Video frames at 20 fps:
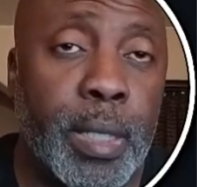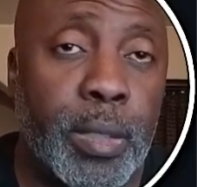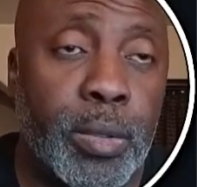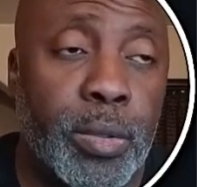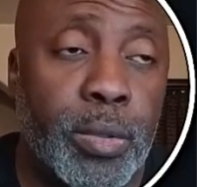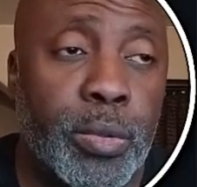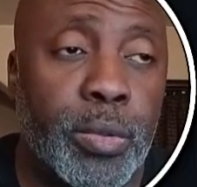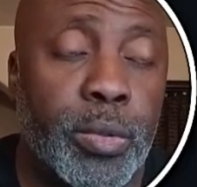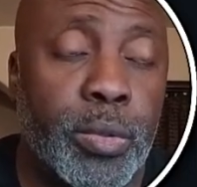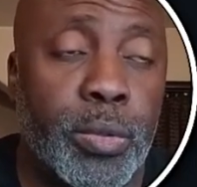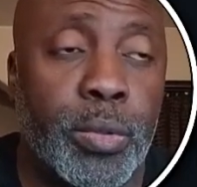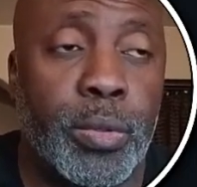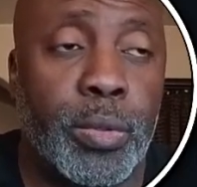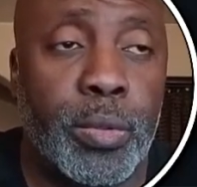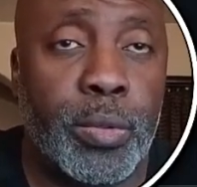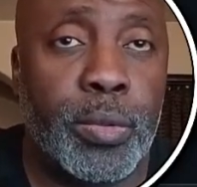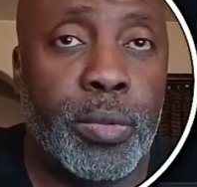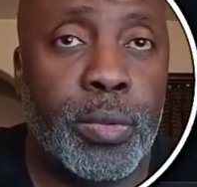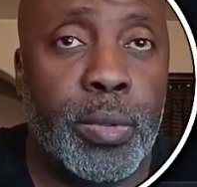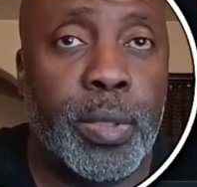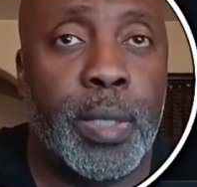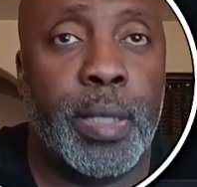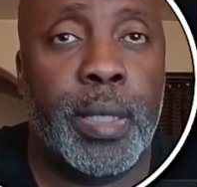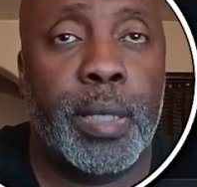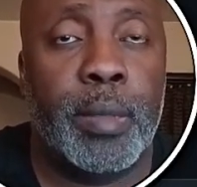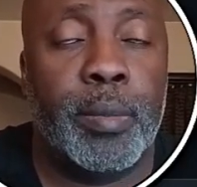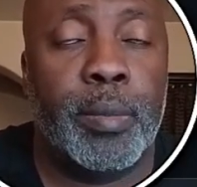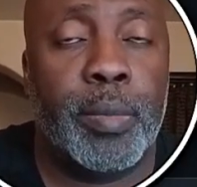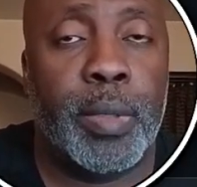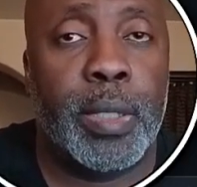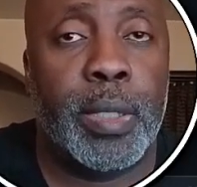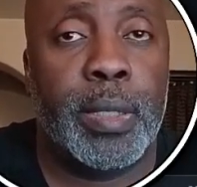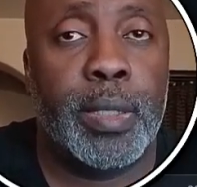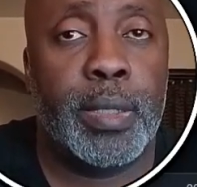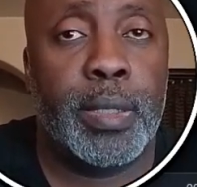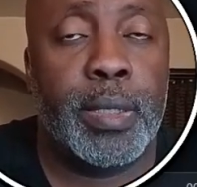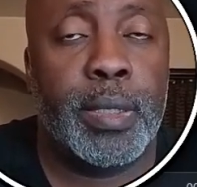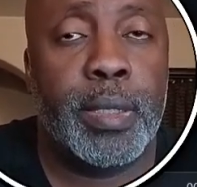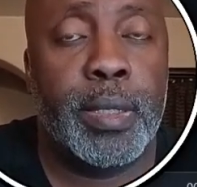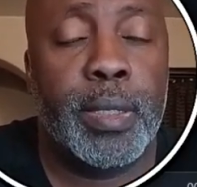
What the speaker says: to show you today, please